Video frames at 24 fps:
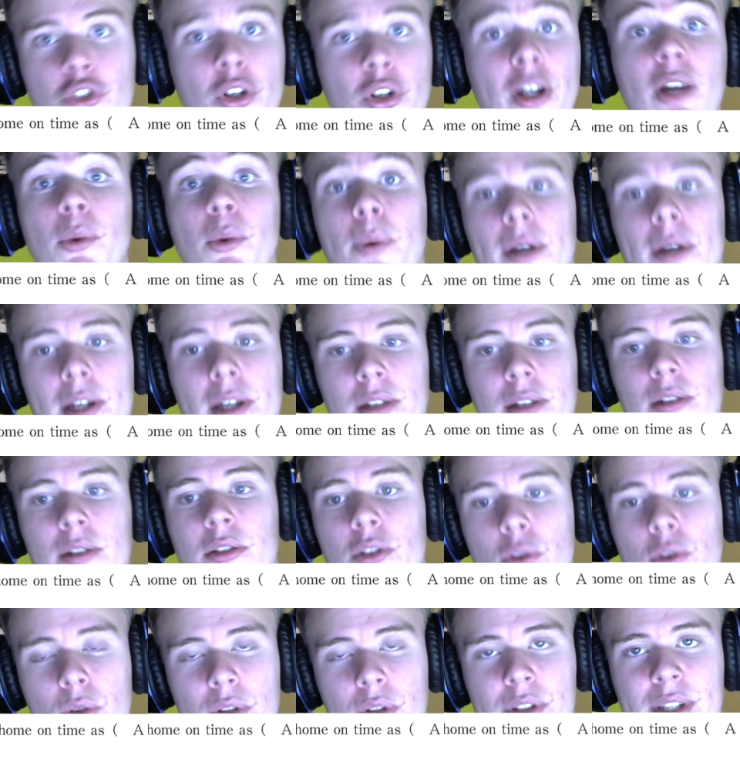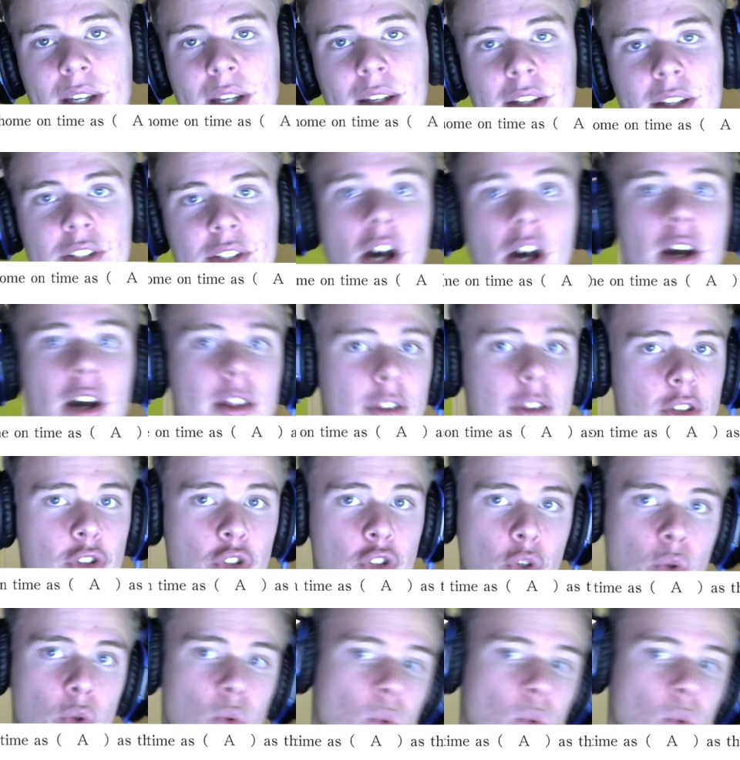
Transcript: away, you can tell it's either two